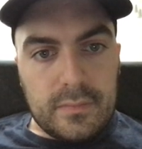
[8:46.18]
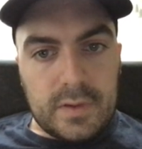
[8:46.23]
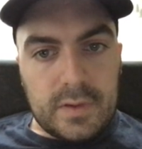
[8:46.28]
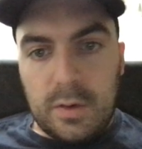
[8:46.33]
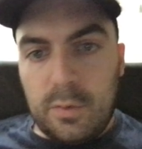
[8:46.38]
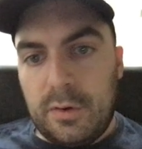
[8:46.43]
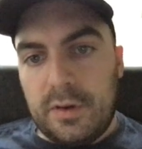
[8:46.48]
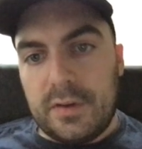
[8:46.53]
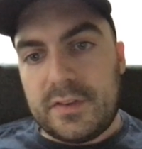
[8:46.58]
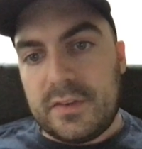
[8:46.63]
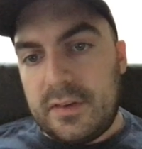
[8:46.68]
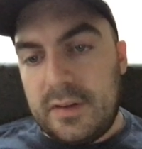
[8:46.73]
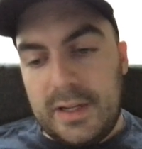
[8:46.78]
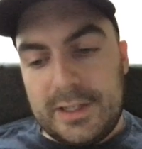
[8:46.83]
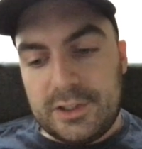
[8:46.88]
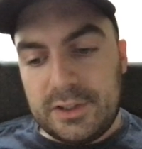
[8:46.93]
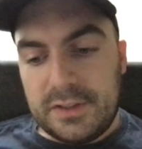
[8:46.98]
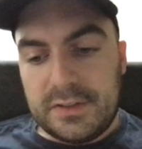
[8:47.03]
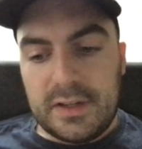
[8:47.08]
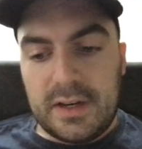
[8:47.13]
well, let's
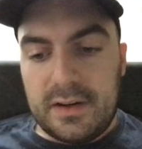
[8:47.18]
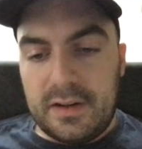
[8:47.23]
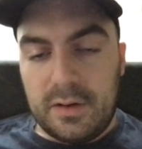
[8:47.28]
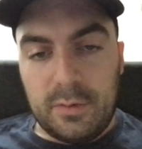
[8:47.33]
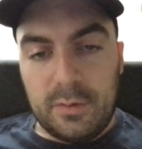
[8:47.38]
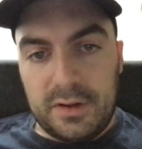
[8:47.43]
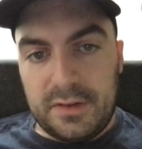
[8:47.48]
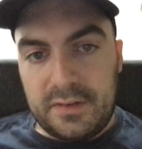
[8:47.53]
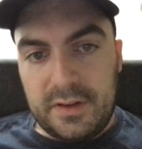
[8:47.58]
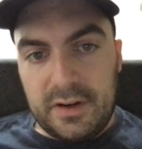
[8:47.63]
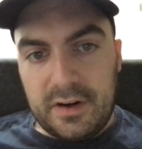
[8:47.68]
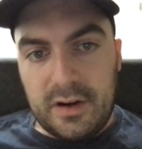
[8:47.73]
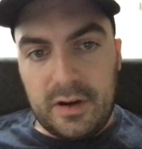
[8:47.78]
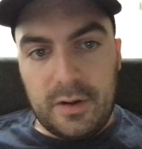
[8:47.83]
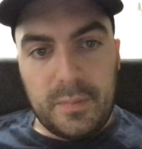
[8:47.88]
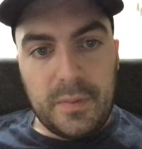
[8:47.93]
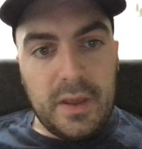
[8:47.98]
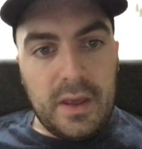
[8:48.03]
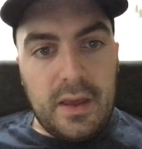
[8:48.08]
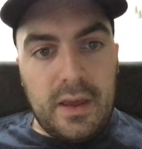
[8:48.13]
initially set it equal to 0,
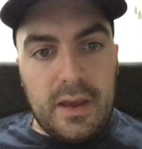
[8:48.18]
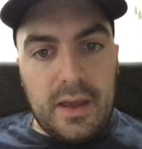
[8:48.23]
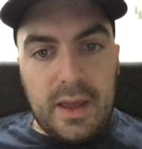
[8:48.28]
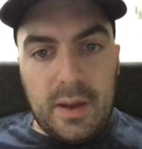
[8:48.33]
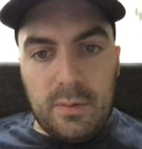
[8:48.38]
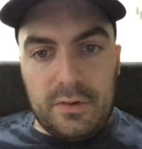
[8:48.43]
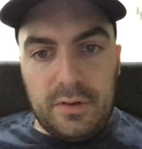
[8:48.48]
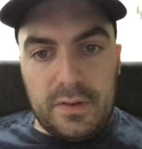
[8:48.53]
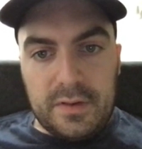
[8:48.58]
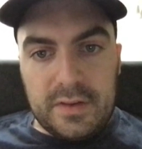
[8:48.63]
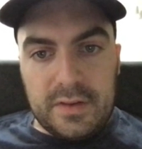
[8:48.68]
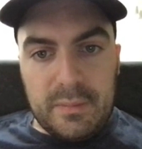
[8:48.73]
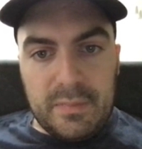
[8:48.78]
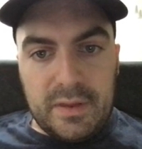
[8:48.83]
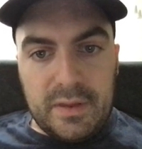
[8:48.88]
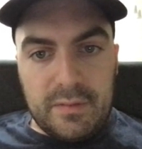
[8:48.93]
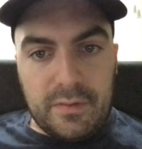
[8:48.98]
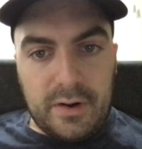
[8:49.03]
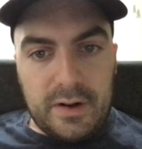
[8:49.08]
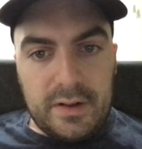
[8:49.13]
and we'll do the same
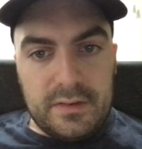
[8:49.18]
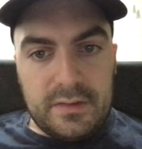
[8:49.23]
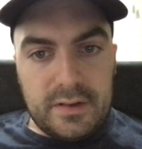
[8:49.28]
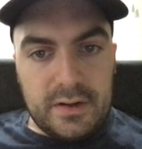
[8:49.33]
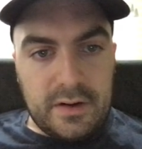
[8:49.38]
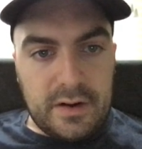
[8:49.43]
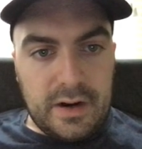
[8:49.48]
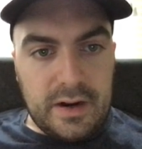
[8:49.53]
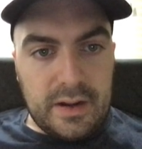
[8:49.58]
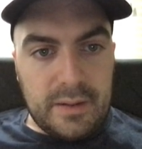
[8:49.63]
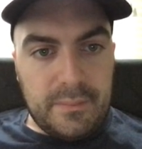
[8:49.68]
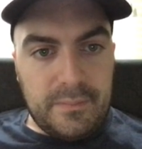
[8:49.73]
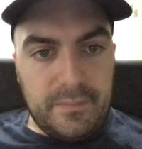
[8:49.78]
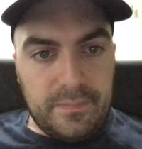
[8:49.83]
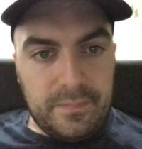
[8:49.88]
thing for Instagram.